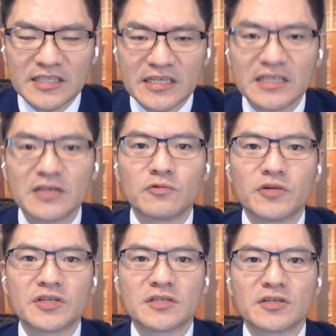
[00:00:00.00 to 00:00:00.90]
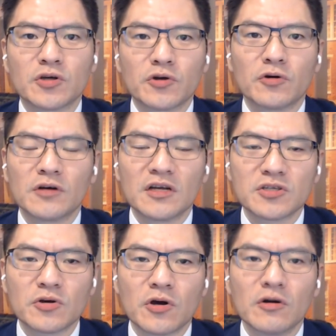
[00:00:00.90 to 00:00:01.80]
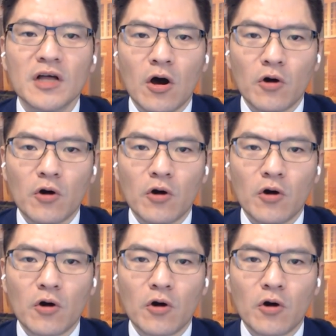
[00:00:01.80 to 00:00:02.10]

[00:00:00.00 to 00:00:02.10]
dealing with the so-called